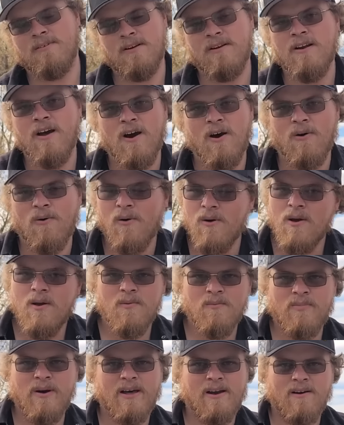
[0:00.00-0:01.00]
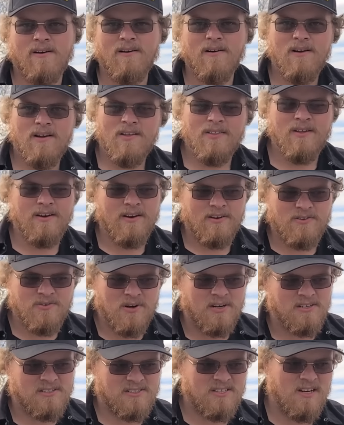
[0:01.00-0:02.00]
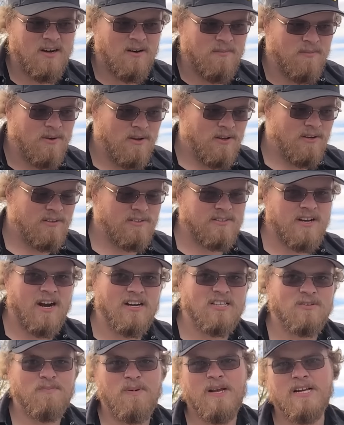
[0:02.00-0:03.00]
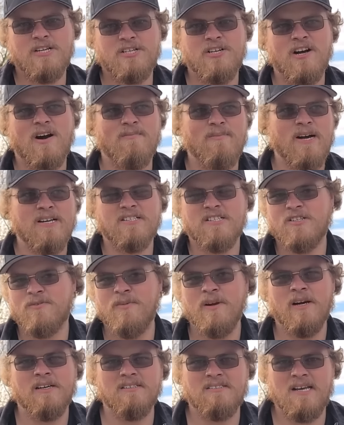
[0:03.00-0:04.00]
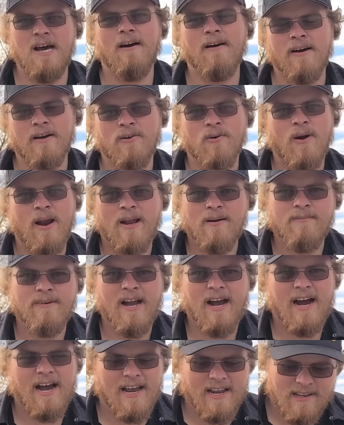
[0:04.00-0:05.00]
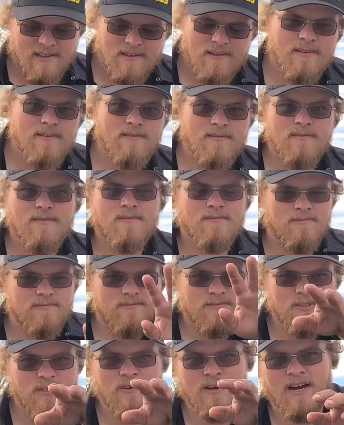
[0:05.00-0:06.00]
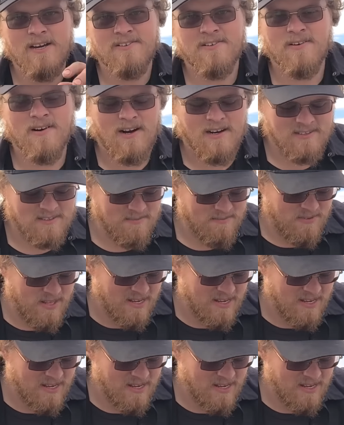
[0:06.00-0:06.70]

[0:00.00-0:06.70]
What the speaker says: to know better than to trust some Scott Speed Shop message me on Telegram guy. You guys are awesome.